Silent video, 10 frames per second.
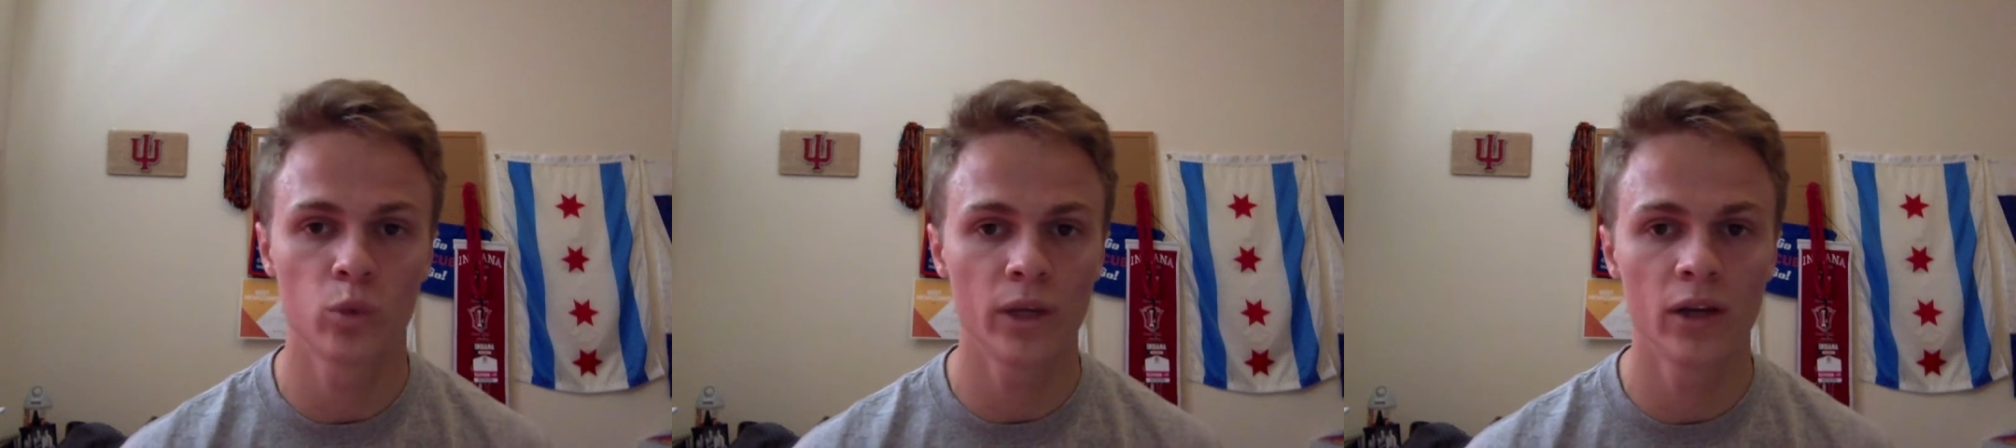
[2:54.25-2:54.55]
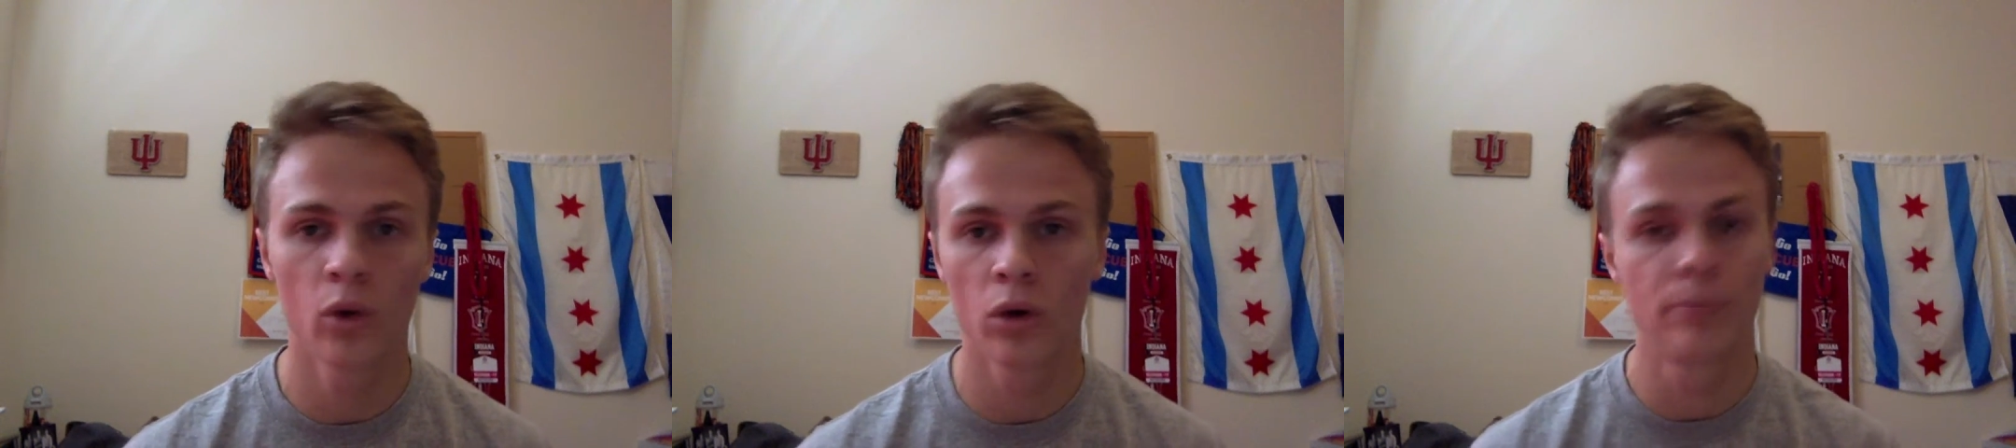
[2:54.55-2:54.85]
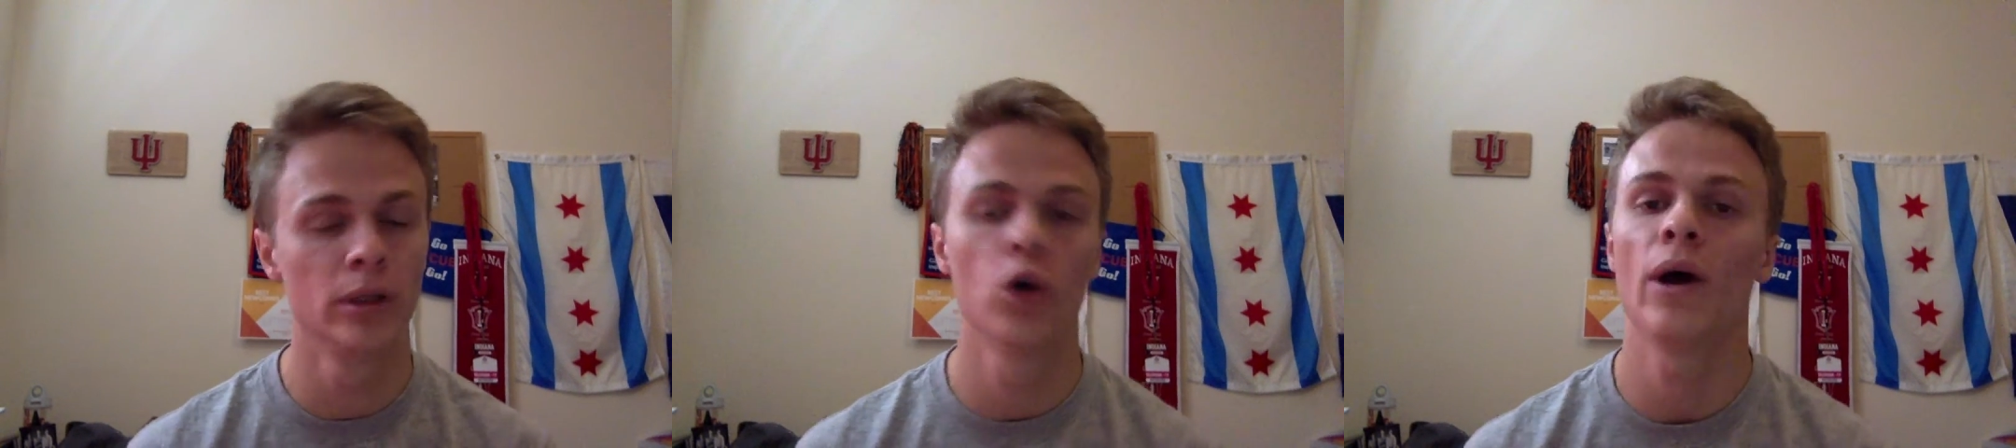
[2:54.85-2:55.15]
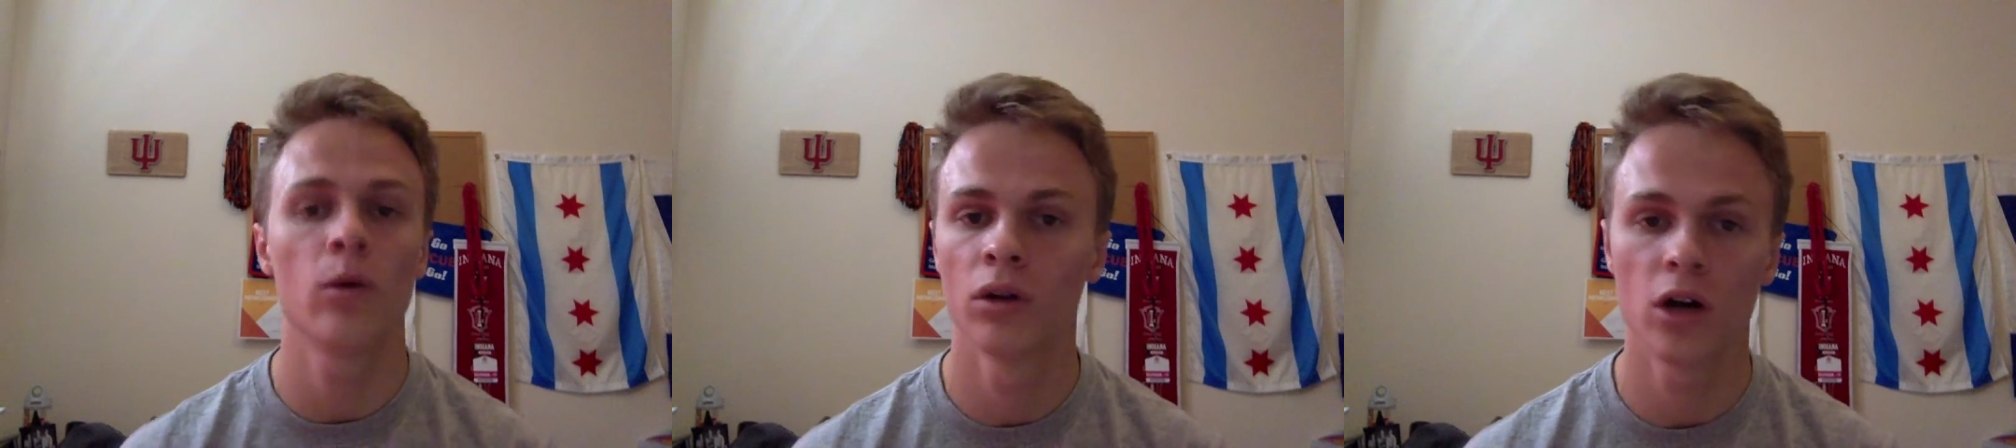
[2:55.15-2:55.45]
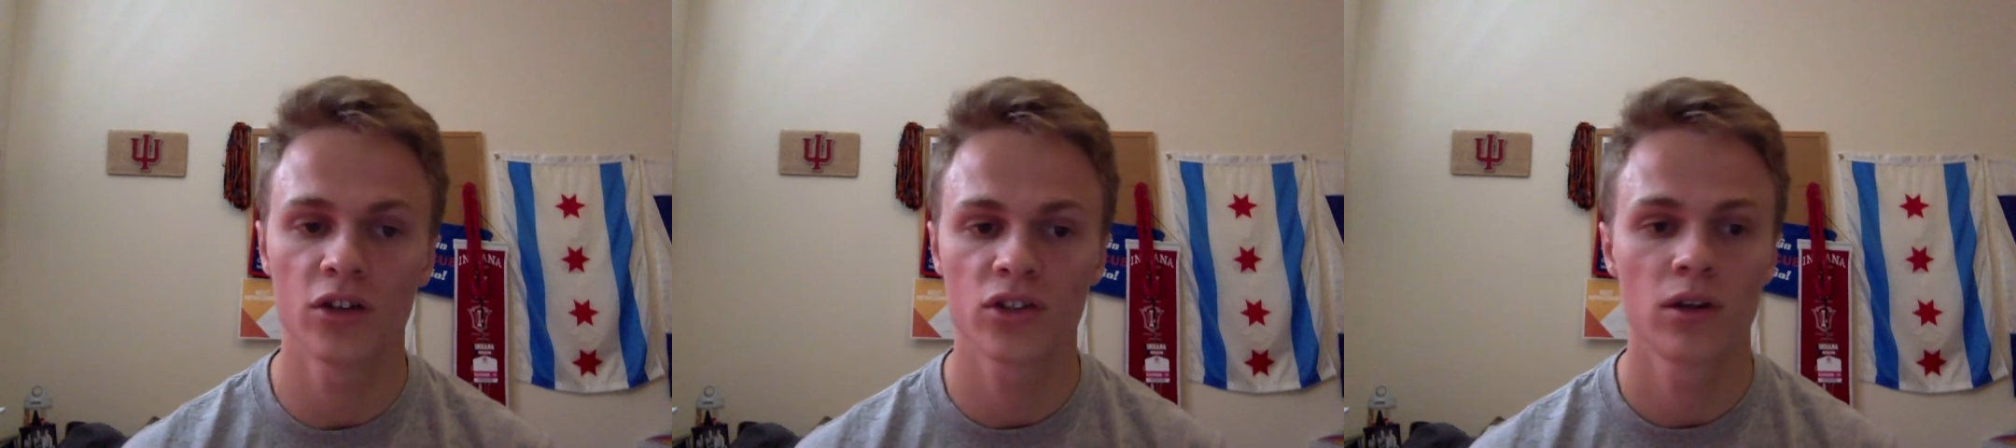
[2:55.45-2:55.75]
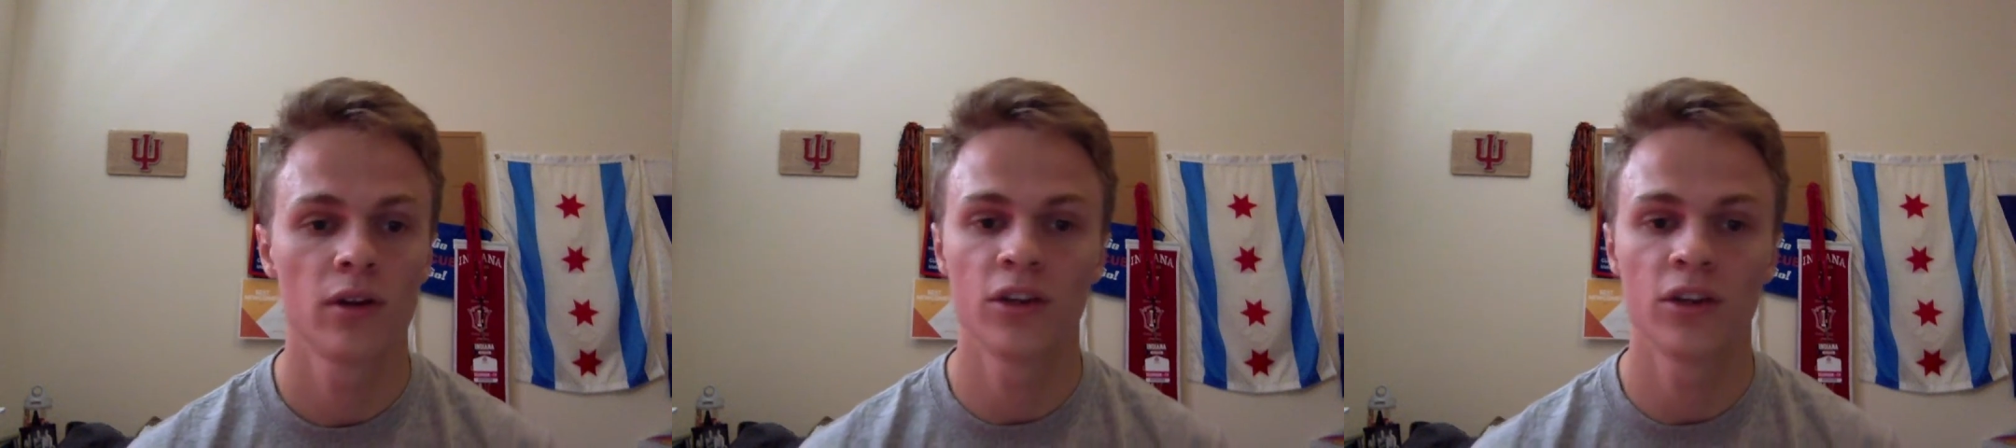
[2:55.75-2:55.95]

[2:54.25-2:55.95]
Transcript: win or blowout loss.